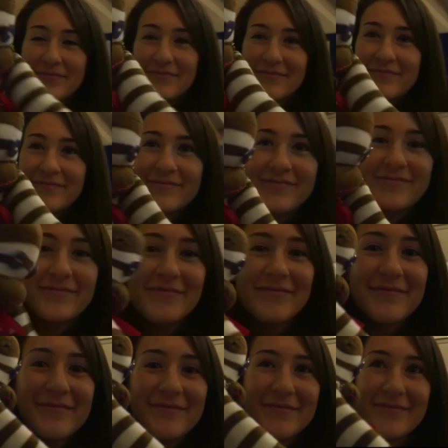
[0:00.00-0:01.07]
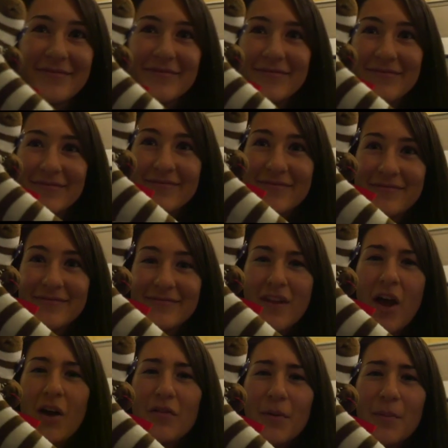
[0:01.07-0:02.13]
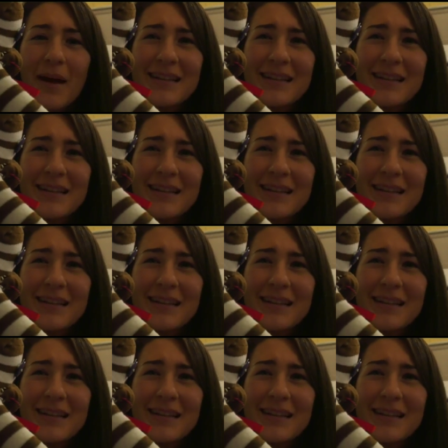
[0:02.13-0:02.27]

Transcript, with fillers: where are you from? Are you from Stanmore? No, I'm from